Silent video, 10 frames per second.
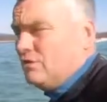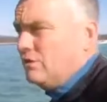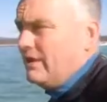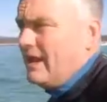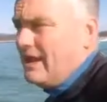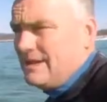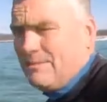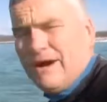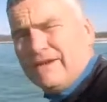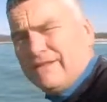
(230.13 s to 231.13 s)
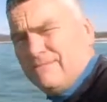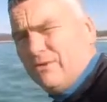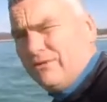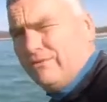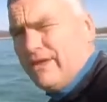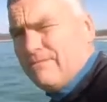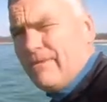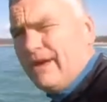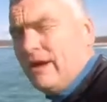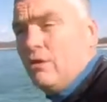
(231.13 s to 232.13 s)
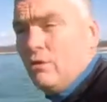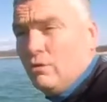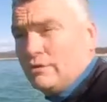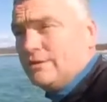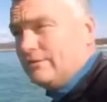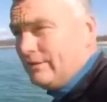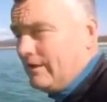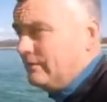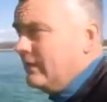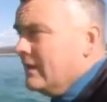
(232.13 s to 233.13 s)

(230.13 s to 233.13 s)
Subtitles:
or any part of their body for that matter, or yourself.